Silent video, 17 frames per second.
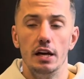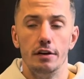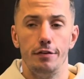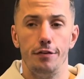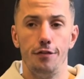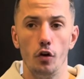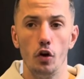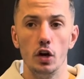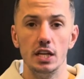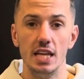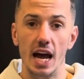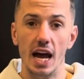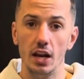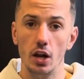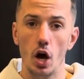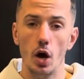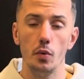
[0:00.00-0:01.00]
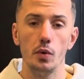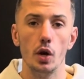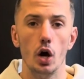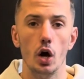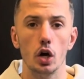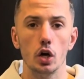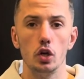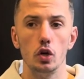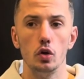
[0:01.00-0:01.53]
Floyd had, I would
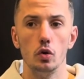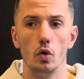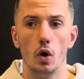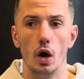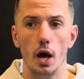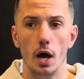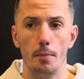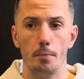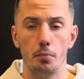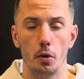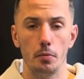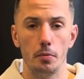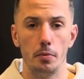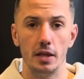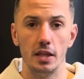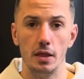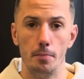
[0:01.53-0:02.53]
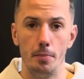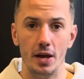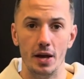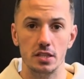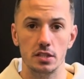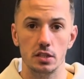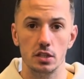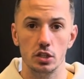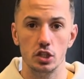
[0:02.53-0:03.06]
argue, probably the
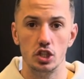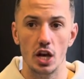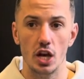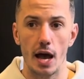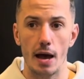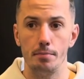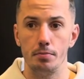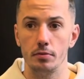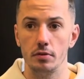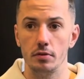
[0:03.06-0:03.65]
best jab